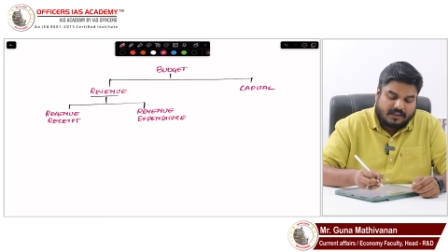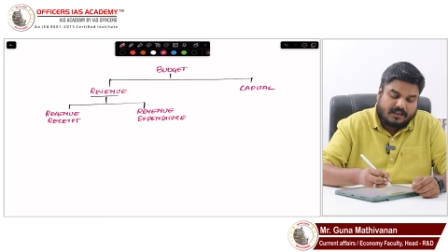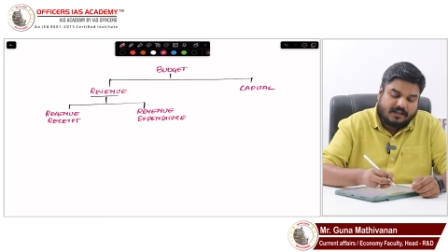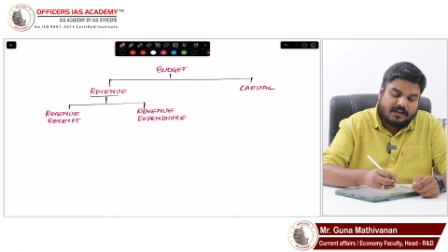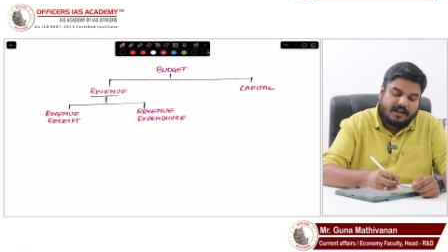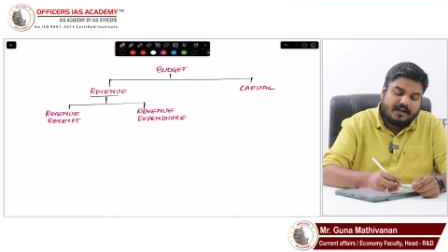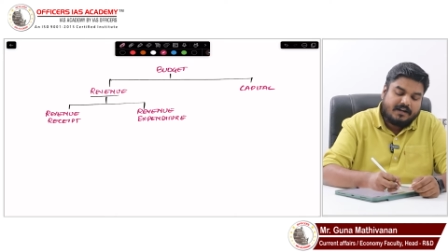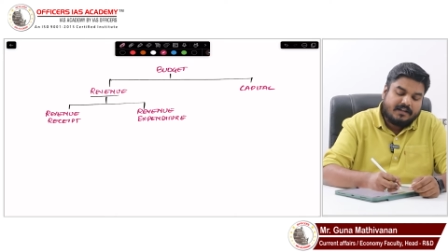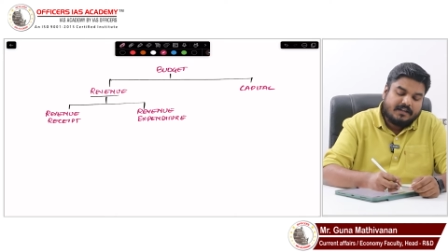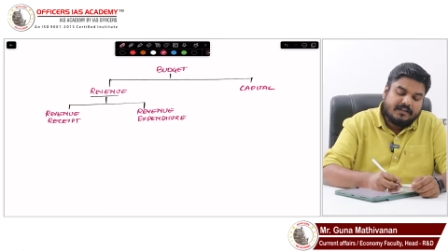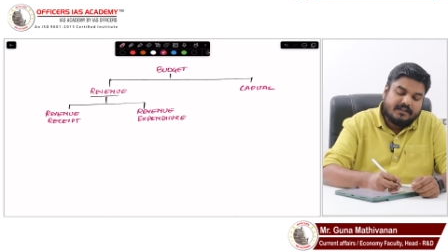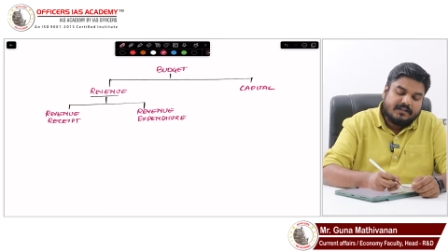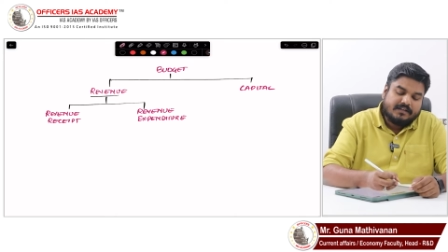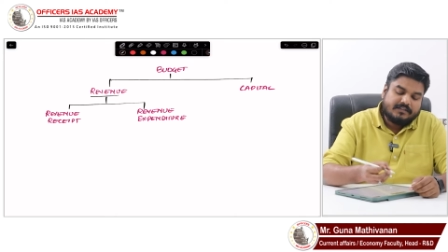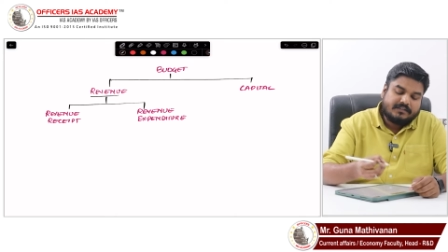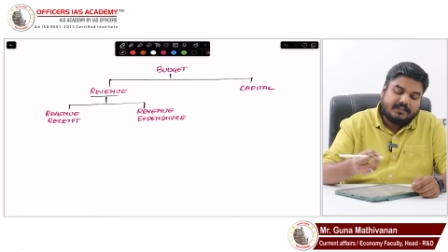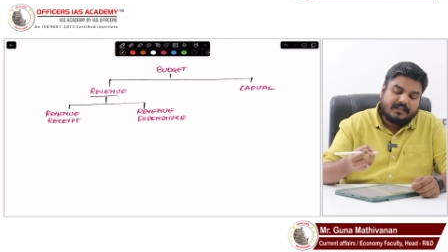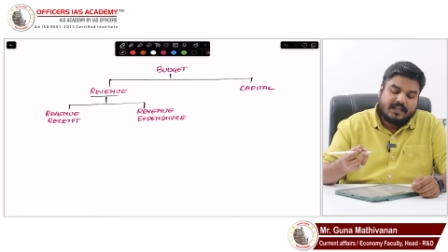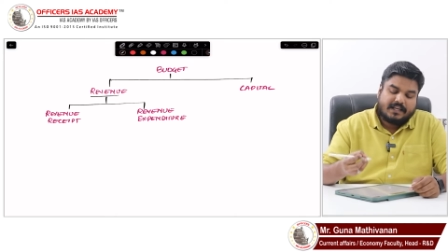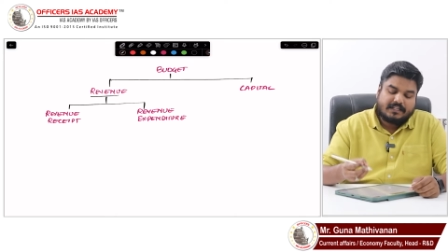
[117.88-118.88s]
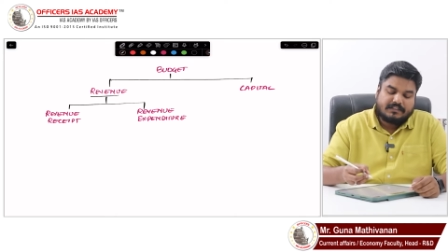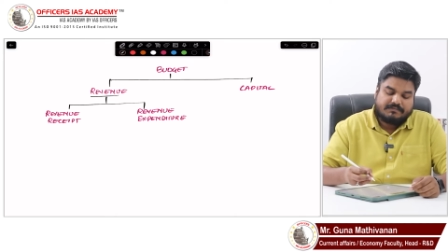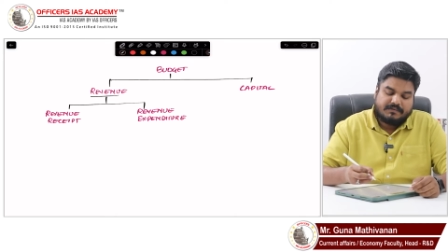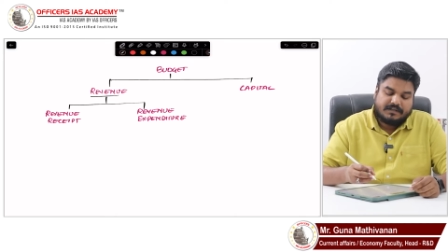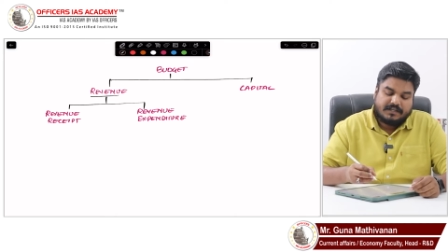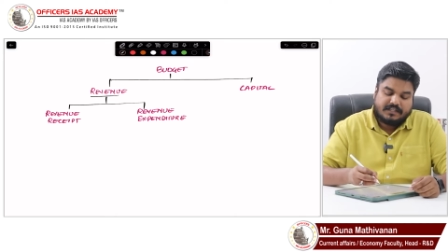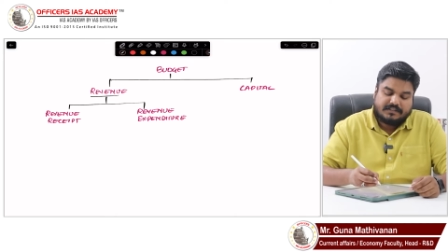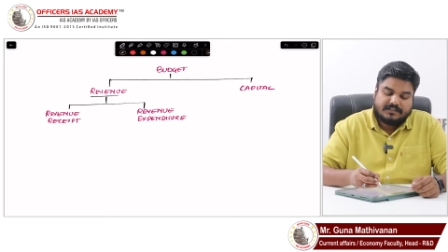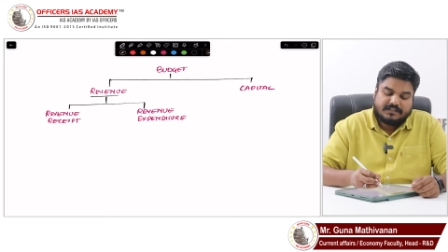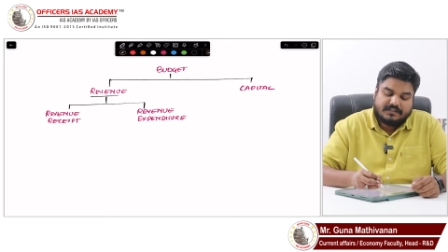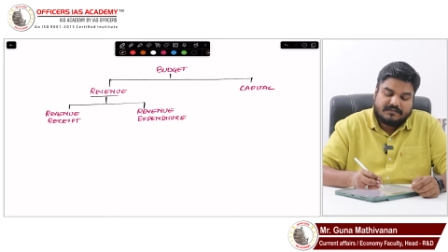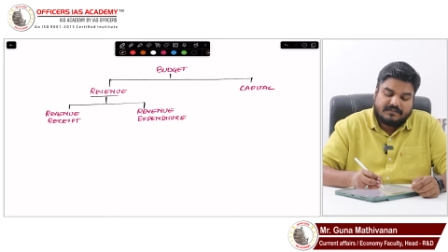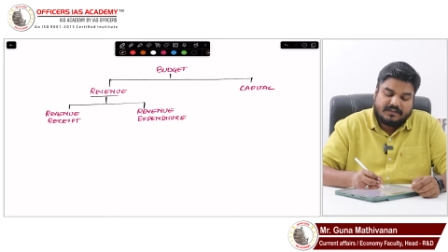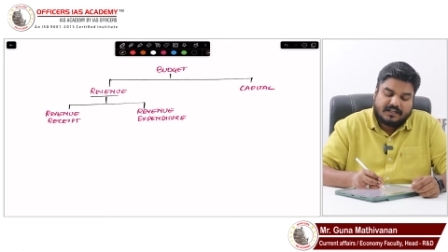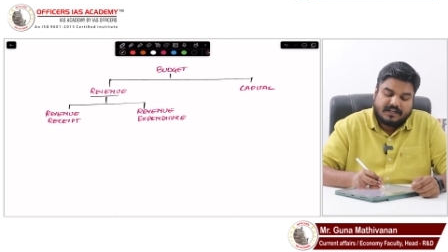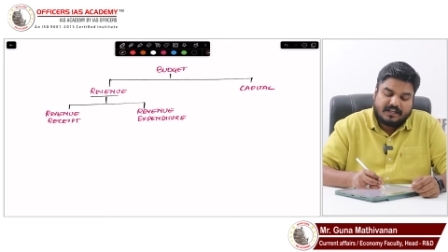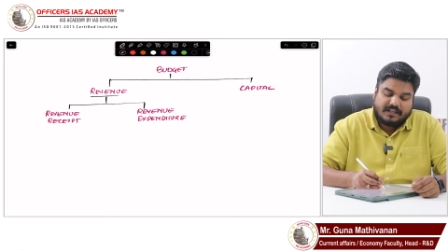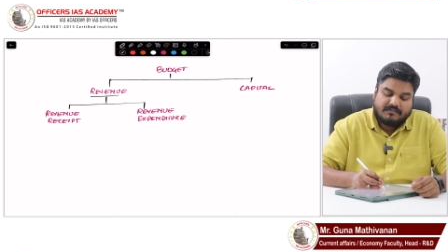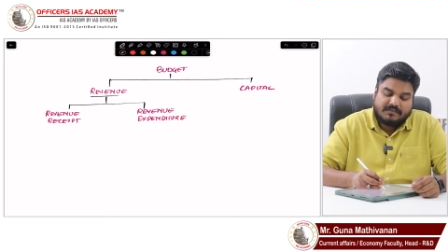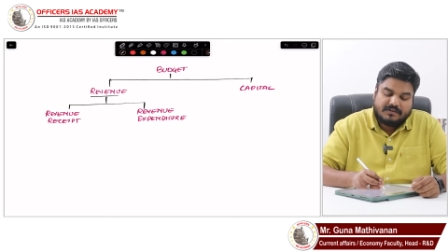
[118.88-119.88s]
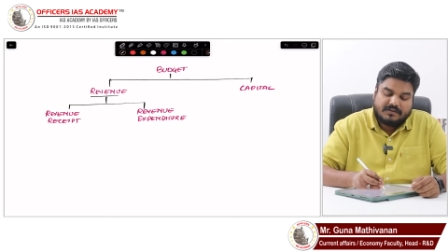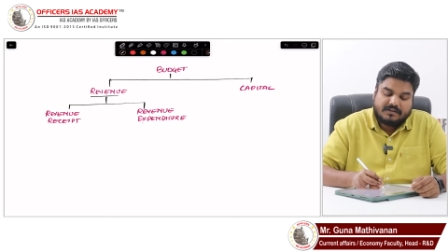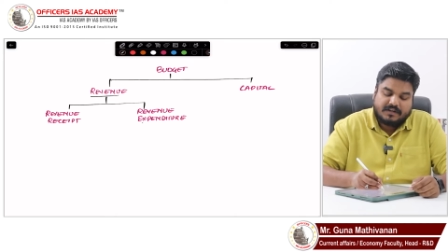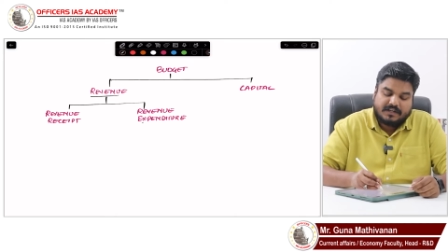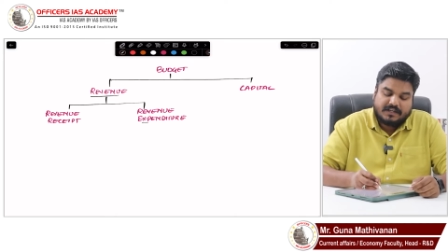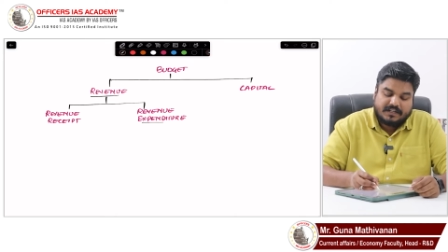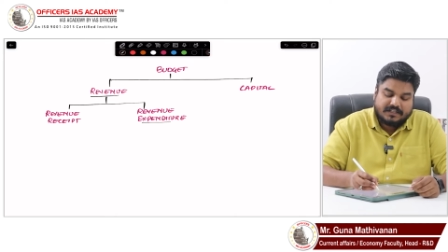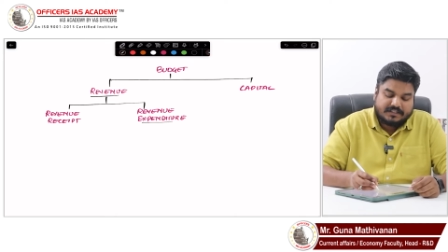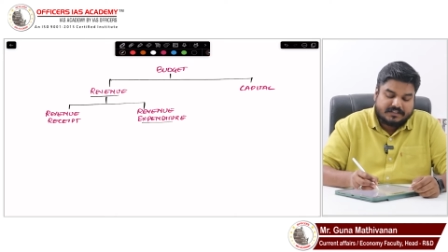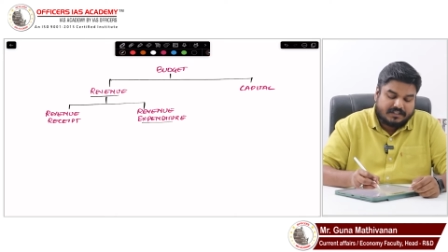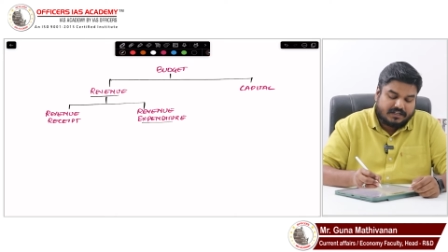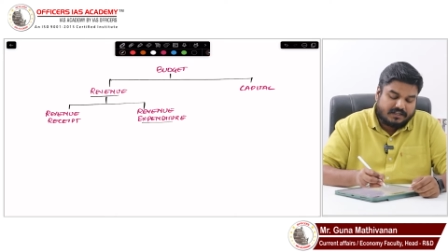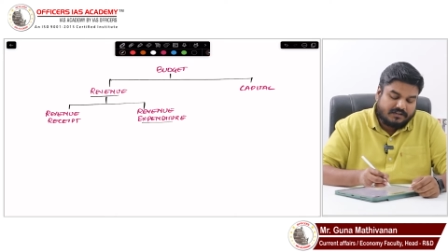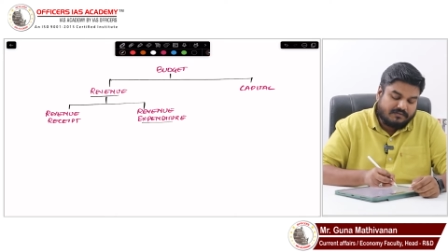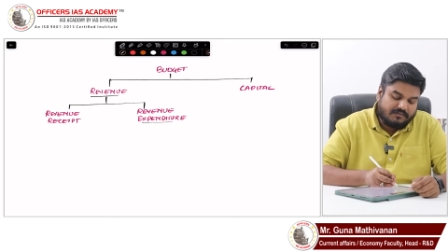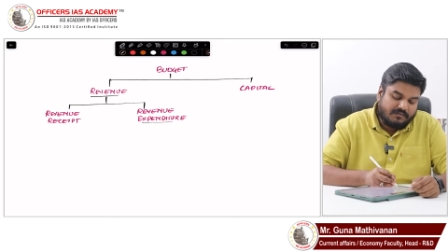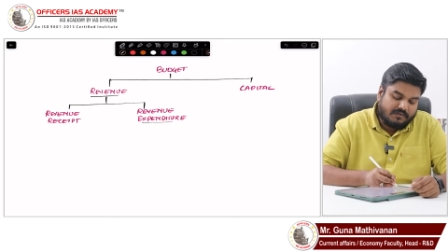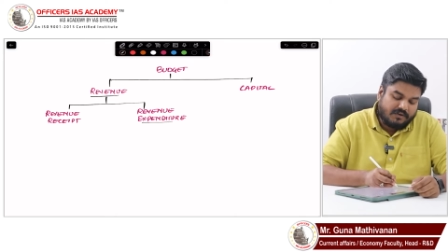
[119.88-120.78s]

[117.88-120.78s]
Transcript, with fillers: Right? Sir, expenditure we are able to understand